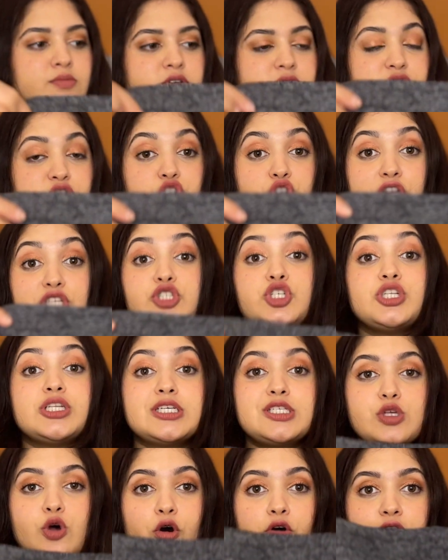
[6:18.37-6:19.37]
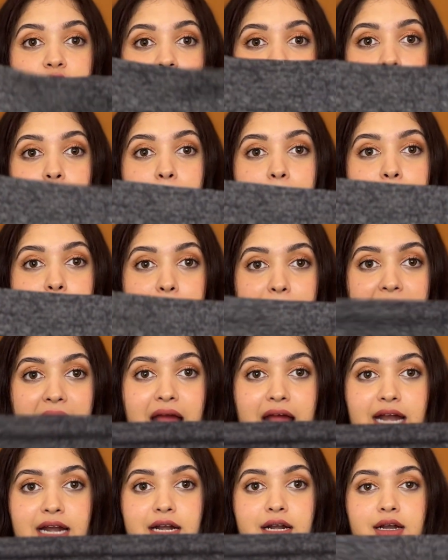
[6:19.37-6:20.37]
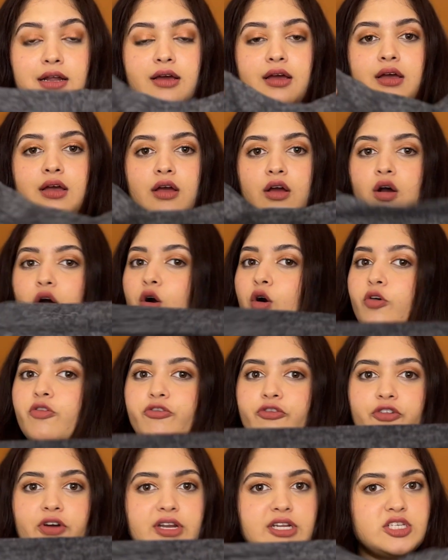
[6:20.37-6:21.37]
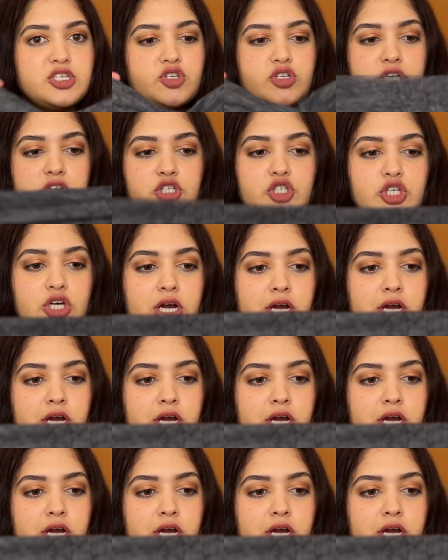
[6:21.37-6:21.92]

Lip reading: of stretchiness of the band, oh, very stretchy.